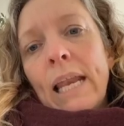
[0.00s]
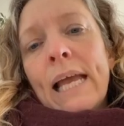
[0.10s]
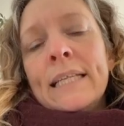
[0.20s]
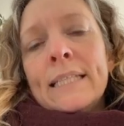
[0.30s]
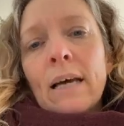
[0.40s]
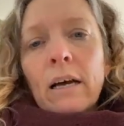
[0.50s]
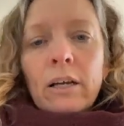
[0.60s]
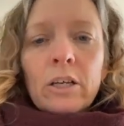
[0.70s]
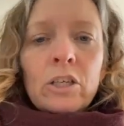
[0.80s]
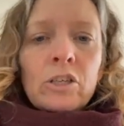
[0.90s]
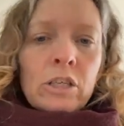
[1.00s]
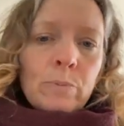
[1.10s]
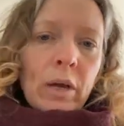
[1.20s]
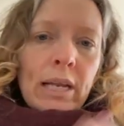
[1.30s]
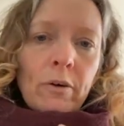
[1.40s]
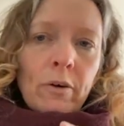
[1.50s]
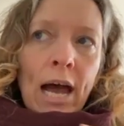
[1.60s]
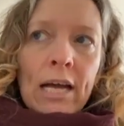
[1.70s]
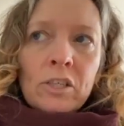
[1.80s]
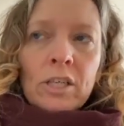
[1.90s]
later, can you just put a little
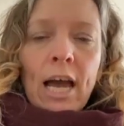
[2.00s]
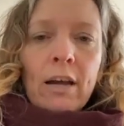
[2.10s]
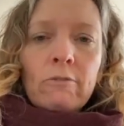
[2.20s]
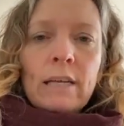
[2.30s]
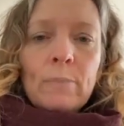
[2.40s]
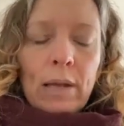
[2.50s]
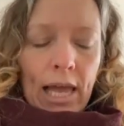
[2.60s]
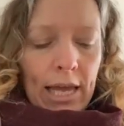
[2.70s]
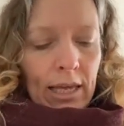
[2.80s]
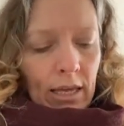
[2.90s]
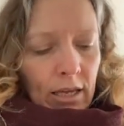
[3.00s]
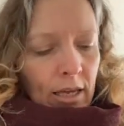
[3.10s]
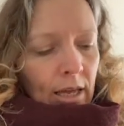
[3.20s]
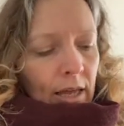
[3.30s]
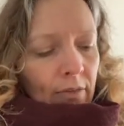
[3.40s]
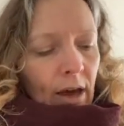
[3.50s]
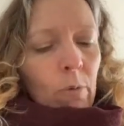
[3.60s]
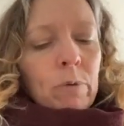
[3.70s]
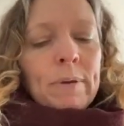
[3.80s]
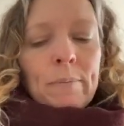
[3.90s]
hashtag replay?
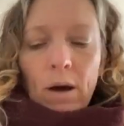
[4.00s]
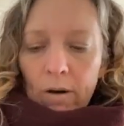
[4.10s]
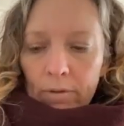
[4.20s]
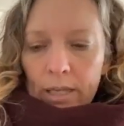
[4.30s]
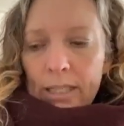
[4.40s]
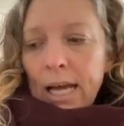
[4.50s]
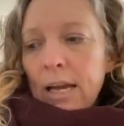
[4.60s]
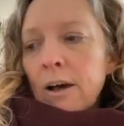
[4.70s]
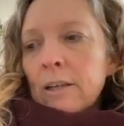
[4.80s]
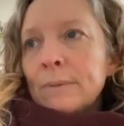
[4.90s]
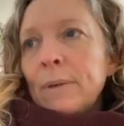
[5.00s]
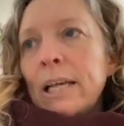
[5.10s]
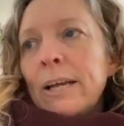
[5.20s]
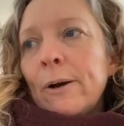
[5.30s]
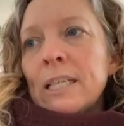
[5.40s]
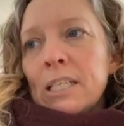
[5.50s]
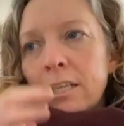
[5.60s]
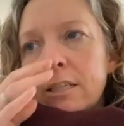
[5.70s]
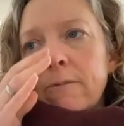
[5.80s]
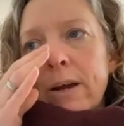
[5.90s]
That would be marvellous. And ask me any
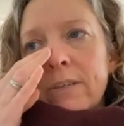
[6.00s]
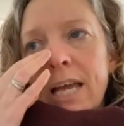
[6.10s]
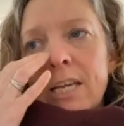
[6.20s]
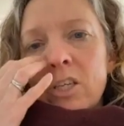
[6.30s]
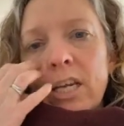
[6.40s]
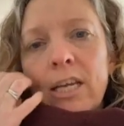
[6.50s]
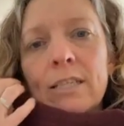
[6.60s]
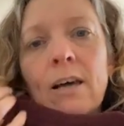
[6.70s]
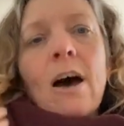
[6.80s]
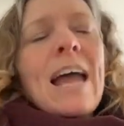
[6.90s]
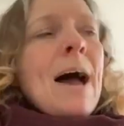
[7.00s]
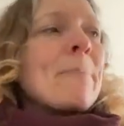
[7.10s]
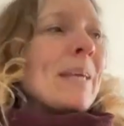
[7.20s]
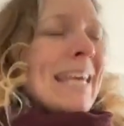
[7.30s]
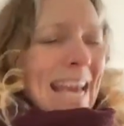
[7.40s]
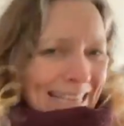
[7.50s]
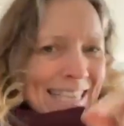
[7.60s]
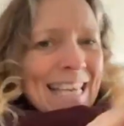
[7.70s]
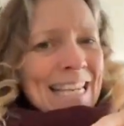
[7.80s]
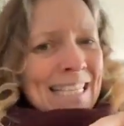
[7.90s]
questions around energy, because I am
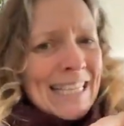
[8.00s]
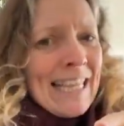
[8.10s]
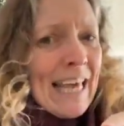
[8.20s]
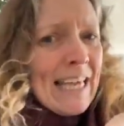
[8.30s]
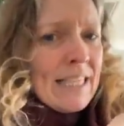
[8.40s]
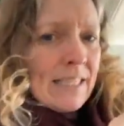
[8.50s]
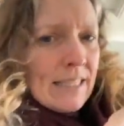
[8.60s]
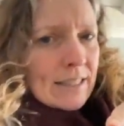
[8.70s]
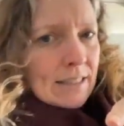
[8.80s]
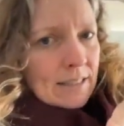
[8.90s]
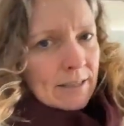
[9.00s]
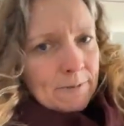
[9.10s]
getting into this